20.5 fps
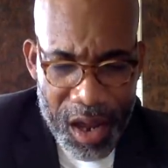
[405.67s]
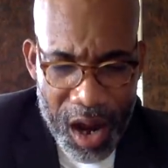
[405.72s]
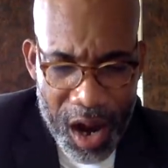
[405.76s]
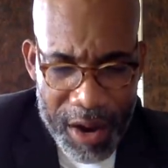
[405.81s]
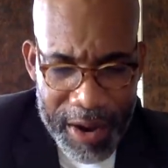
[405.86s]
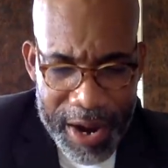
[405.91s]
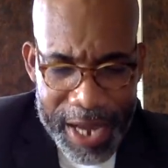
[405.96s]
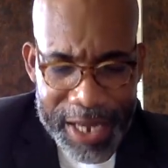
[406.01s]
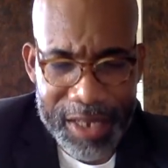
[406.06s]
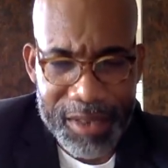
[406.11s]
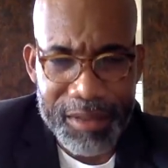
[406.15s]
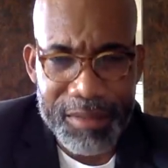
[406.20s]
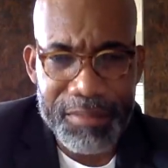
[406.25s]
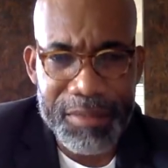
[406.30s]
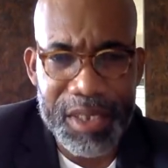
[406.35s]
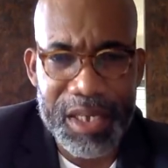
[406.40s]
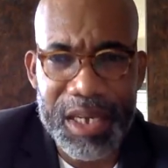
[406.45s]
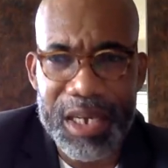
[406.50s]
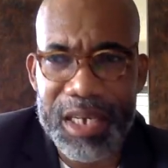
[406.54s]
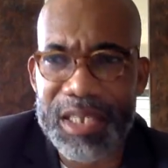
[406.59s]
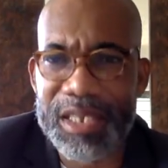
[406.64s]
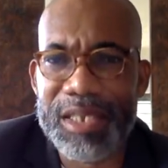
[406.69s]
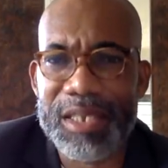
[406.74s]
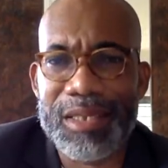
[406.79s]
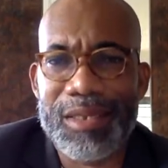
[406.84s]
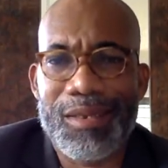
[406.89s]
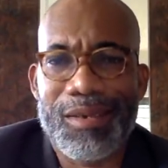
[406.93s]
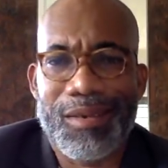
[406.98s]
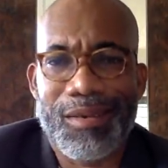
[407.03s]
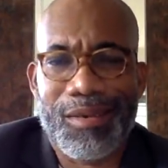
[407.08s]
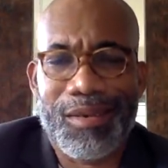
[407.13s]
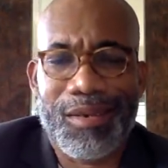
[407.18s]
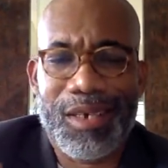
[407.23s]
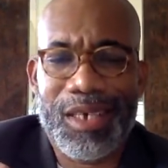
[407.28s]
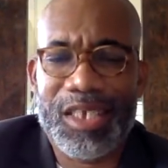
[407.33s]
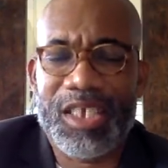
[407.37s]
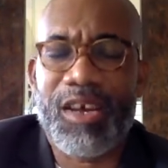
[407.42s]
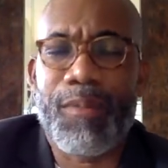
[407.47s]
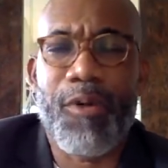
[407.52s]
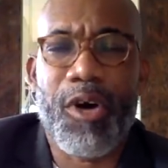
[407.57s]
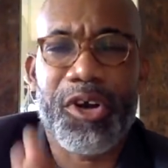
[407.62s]
Alright? Because
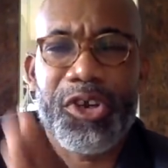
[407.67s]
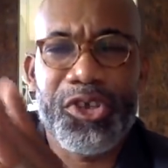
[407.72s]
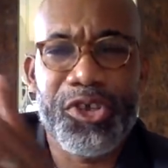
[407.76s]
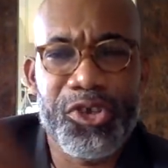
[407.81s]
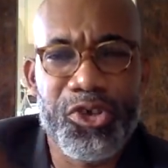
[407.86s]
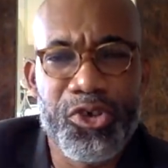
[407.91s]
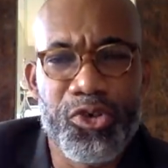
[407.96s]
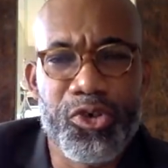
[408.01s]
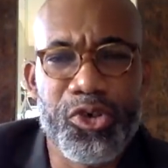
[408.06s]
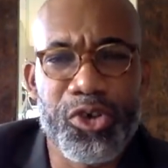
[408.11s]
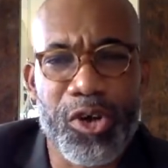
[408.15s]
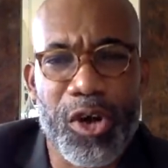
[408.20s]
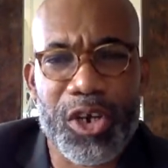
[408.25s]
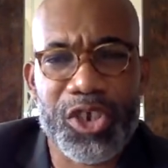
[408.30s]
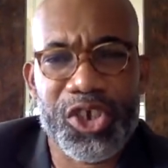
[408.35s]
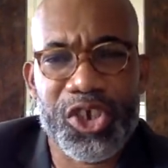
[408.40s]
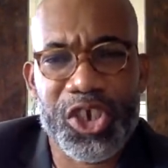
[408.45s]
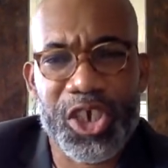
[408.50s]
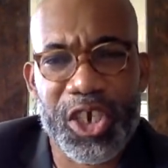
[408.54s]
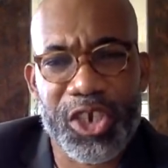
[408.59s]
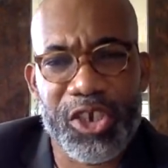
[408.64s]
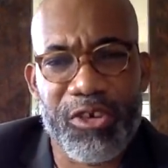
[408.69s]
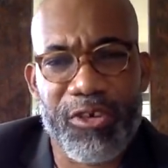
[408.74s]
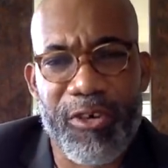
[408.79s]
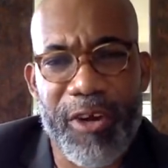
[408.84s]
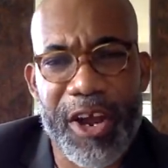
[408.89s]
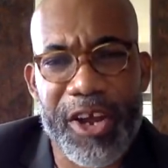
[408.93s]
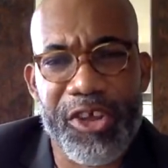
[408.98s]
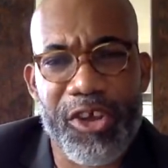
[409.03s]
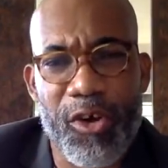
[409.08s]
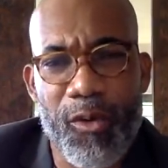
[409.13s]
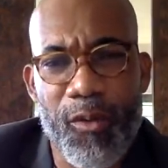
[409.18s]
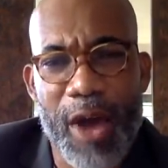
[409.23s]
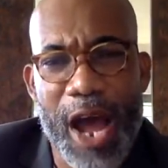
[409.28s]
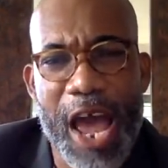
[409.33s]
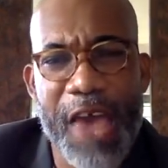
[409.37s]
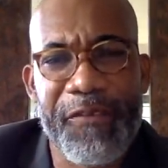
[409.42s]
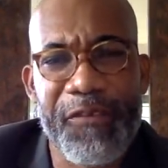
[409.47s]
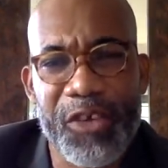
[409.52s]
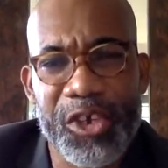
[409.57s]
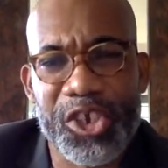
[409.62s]
it's about you, your children, your
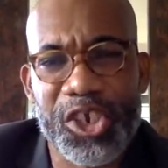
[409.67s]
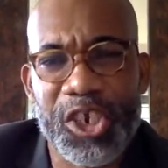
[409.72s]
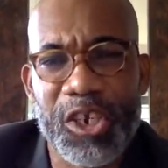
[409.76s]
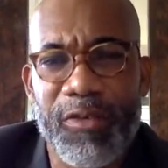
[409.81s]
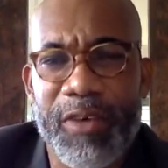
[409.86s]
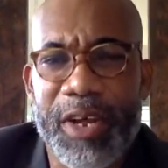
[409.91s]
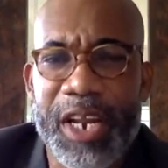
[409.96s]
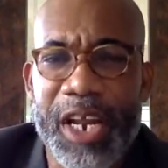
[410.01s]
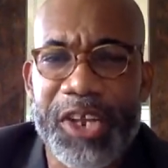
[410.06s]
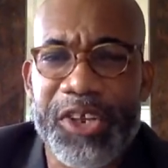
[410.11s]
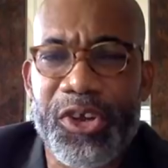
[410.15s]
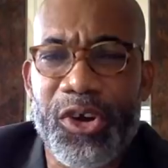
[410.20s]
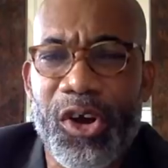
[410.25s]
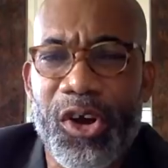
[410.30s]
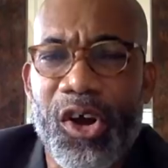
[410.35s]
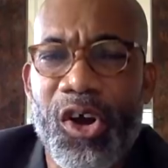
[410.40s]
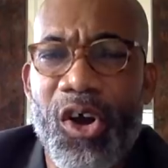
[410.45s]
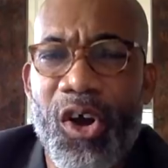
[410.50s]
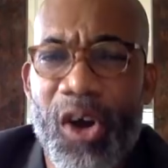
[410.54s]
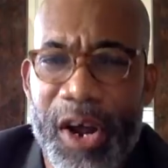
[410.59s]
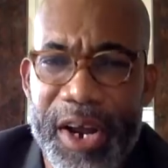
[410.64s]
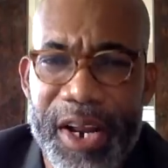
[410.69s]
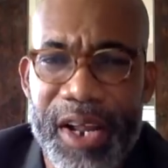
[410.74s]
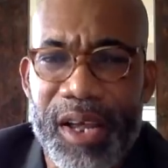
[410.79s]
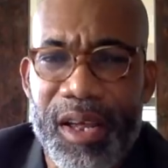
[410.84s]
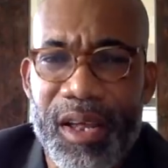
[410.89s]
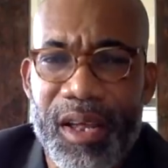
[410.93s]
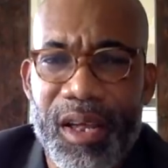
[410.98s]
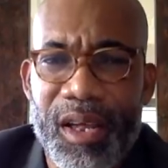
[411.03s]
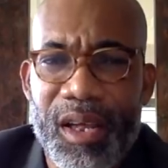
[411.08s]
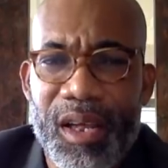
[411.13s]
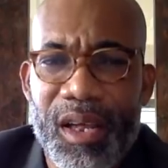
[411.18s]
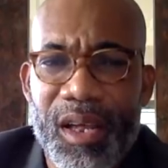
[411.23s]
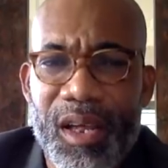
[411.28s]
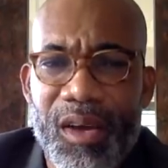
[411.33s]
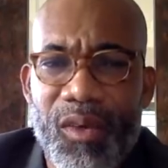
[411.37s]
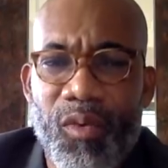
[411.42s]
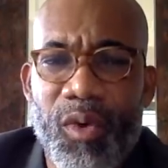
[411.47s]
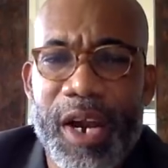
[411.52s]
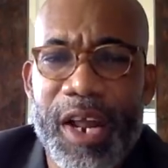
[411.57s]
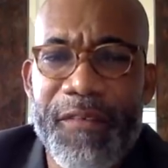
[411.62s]
wife, your children, and your God.
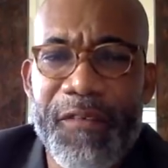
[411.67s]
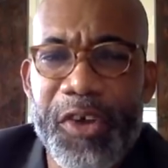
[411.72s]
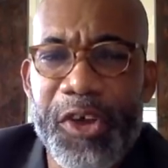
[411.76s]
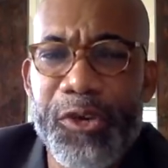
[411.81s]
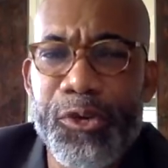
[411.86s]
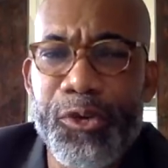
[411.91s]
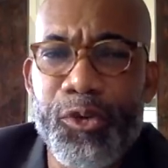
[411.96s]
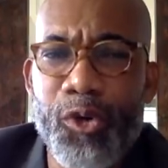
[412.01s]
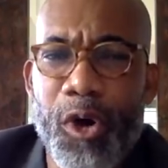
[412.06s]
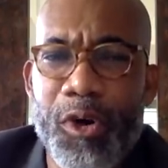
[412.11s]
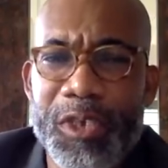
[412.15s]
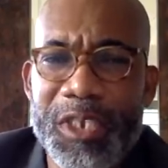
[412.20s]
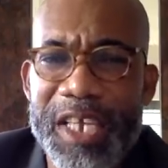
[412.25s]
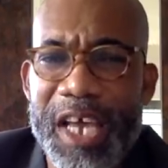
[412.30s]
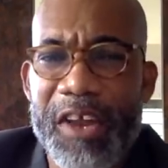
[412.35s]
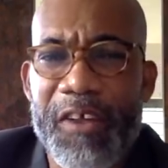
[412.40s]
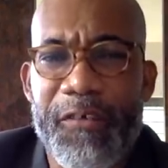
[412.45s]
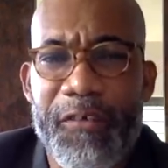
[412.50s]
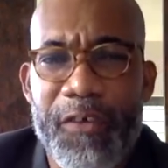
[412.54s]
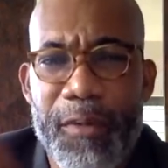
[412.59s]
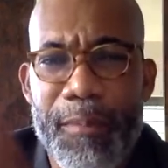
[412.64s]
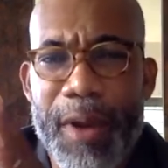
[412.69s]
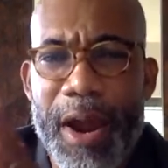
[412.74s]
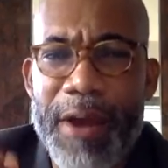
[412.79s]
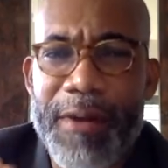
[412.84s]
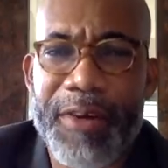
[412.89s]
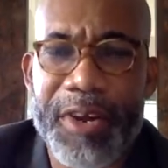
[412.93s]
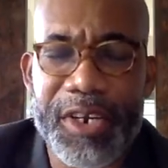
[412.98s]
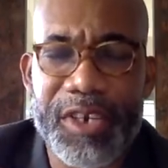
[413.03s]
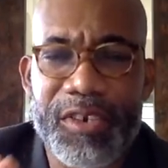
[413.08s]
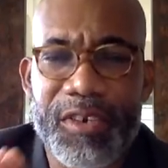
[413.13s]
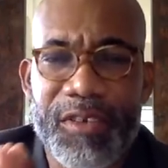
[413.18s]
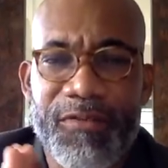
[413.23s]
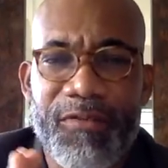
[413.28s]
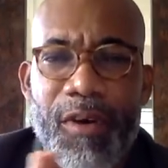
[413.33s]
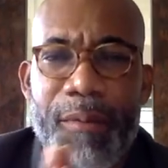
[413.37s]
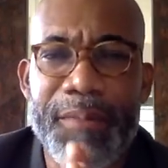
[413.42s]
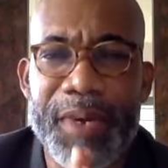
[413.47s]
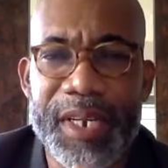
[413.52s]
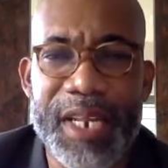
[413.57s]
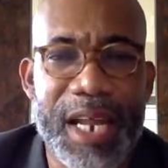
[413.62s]
Whatever you do outside of your marriage.
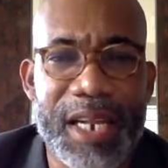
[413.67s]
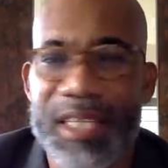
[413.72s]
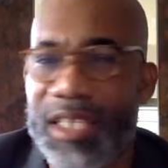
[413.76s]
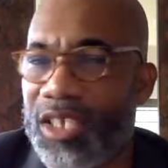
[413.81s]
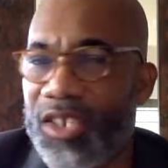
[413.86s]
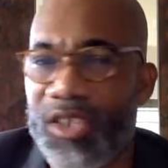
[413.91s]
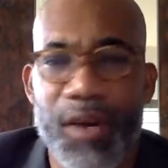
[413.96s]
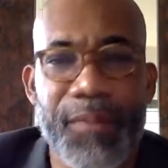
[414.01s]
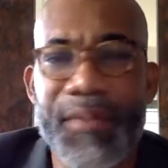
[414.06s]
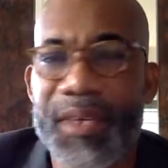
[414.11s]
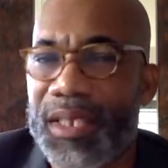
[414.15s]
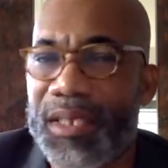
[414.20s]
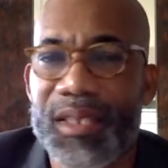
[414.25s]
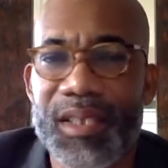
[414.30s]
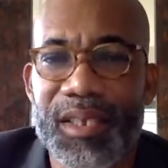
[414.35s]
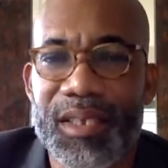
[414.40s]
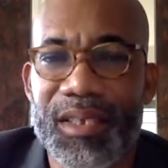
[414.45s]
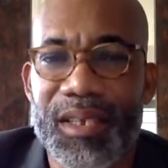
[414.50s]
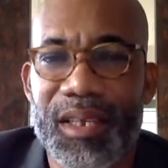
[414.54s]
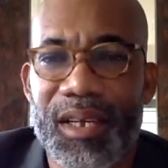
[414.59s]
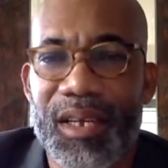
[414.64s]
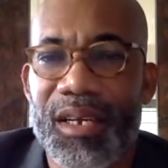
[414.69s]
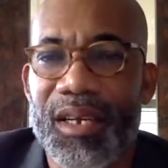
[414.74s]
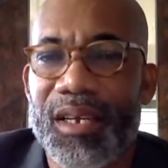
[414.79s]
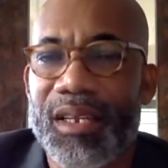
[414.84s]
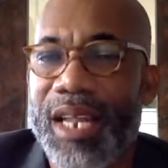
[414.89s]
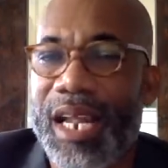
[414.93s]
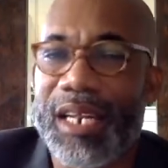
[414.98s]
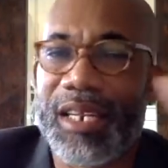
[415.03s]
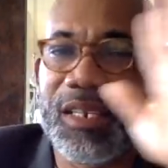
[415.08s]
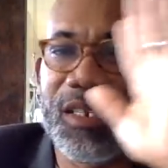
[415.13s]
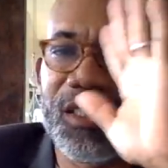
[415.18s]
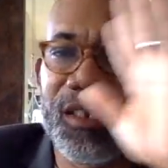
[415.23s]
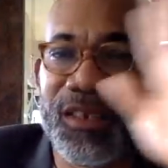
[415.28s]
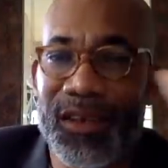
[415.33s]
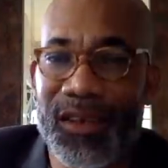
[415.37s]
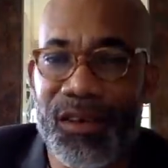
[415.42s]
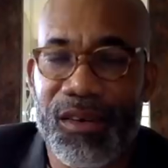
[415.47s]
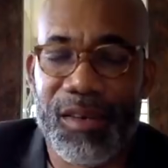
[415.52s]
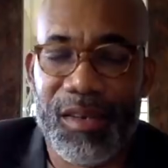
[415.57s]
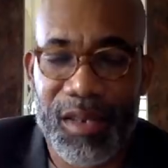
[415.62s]
For me, that is your business. That,
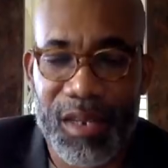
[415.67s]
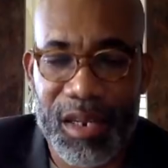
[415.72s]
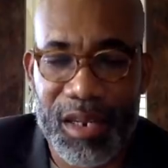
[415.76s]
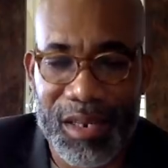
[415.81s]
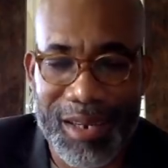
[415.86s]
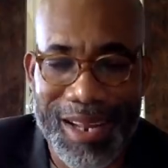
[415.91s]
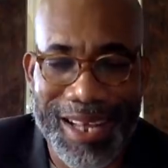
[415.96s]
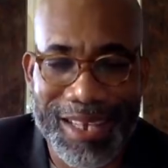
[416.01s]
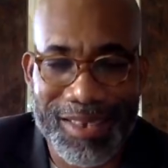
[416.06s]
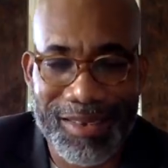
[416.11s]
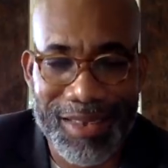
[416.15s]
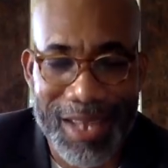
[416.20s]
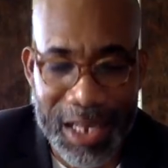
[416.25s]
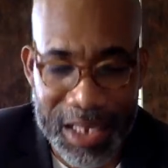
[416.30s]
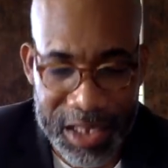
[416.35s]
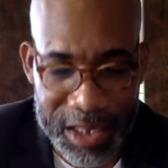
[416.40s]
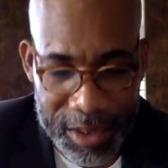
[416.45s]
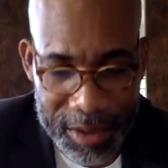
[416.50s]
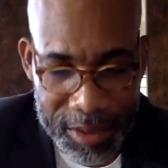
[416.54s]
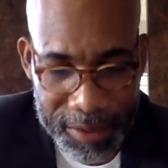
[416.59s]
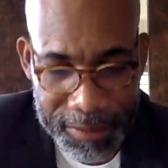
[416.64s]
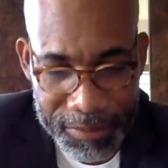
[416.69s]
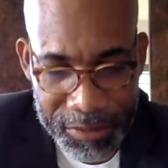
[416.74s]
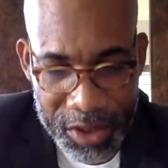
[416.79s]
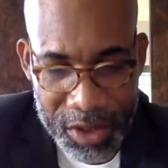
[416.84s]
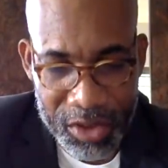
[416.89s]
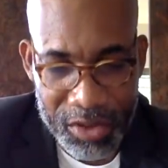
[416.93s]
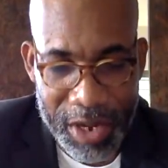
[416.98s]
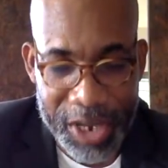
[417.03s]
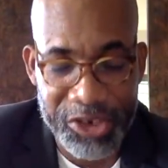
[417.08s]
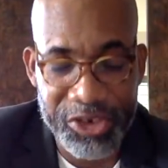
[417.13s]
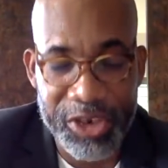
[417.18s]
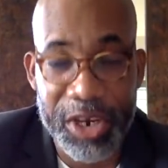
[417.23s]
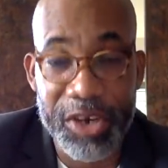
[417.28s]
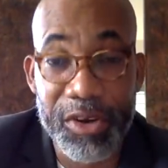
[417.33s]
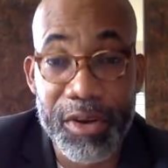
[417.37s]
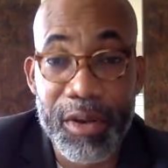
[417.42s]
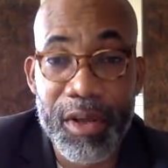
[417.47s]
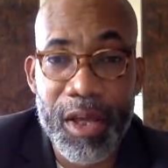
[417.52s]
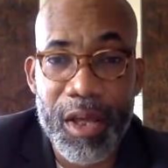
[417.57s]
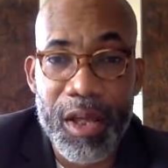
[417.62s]
you know, that's it. So I try
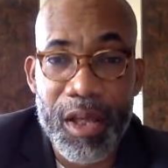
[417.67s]
not.